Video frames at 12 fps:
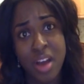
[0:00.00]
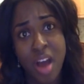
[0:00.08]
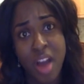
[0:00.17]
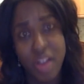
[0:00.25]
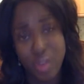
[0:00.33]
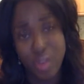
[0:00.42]

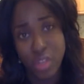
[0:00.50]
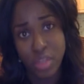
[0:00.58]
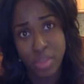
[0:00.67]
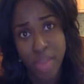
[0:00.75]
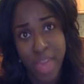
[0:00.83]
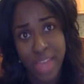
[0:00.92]
I've got a
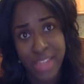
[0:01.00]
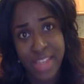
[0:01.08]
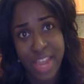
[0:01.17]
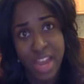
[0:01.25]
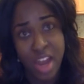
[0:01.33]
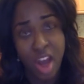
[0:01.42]
place
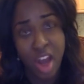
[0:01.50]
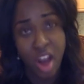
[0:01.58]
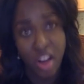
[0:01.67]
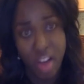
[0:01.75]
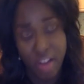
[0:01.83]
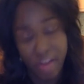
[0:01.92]
and
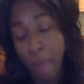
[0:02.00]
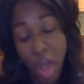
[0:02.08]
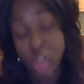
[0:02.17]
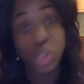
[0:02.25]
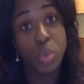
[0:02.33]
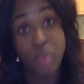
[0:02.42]
a
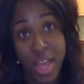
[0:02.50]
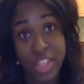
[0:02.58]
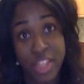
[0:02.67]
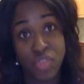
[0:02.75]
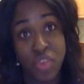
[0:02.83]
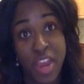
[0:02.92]
partial
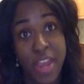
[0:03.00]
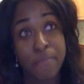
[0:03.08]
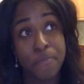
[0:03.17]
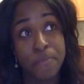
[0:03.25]
bursary